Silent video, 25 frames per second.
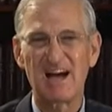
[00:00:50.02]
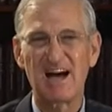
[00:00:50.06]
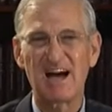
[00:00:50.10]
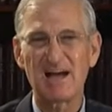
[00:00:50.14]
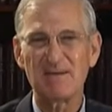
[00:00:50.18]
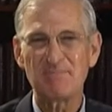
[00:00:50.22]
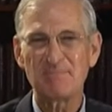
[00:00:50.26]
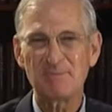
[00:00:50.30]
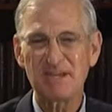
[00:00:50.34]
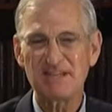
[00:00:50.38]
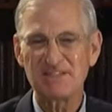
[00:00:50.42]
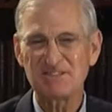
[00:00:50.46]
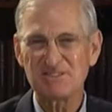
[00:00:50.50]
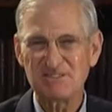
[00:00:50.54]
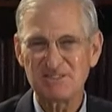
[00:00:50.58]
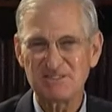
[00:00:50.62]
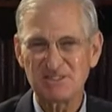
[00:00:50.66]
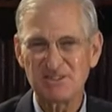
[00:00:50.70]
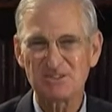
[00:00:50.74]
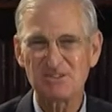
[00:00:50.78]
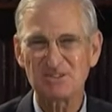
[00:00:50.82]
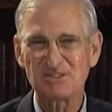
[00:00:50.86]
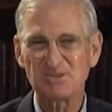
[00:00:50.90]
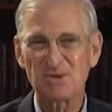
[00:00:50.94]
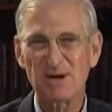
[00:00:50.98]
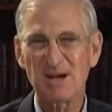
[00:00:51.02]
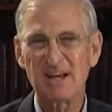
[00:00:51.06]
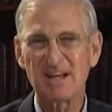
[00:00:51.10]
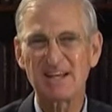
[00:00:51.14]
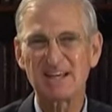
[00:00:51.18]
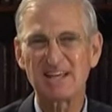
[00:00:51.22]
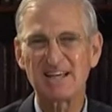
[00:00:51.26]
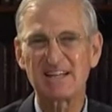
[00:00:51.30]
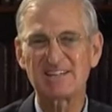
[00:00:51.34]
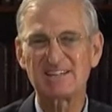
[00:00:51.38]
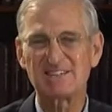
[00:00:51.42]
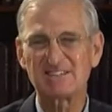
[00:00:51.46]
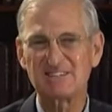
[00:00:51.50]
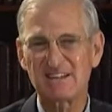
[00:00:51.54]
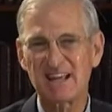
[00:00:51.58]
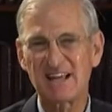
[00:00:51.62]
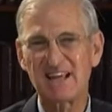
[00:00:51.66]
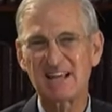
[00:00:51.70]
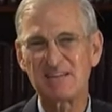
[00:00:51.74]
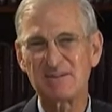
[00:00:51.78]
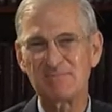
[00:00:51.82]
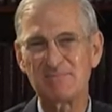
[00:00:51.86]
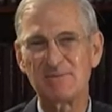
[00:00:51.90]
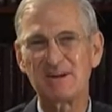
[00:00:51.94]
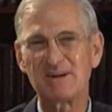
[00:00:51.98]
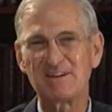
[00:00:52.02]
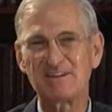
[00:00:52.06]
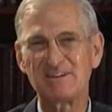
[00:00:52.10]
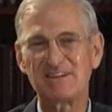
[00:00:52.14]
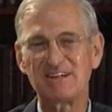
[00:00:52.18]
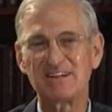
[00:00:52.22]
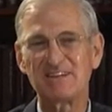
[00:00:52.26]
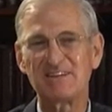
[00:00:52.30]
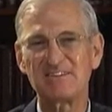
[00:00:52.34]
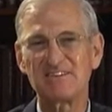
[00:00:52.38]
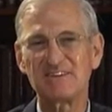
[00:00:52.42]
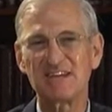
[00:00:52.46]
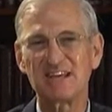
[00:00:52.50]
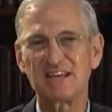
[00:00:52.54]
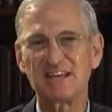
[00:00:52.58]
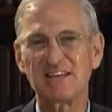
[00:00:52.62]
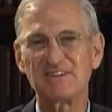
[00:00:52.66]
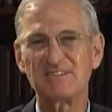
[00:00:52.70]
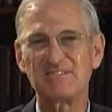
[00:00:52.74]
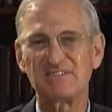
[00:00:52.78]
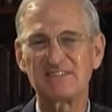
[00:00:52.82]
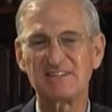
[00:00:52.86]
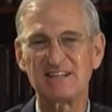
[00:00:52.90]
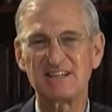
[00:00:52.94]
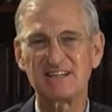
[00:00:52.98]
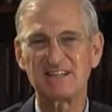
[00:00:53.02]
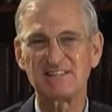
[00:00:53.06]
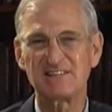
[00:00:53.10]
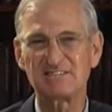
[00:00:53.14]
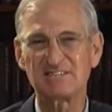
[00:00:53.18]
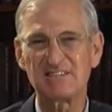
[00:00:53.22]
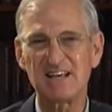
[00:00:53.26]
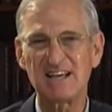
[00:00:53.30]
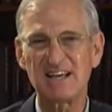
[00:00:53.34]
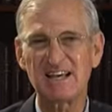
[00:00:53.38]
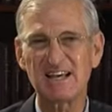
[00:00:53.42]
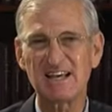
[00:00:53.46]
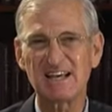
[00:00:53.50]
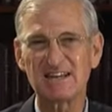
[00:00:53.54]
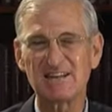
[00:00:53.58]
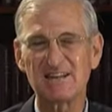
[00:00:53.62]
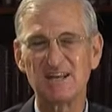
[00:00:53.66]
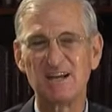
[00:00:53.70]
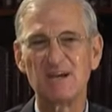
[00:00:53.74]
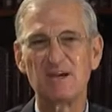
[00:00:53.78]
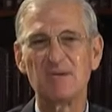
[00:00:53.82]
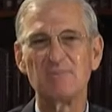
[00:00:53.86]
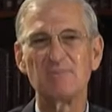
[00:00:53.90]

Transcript: I may still try to get a slightly better deal than I give to the other side,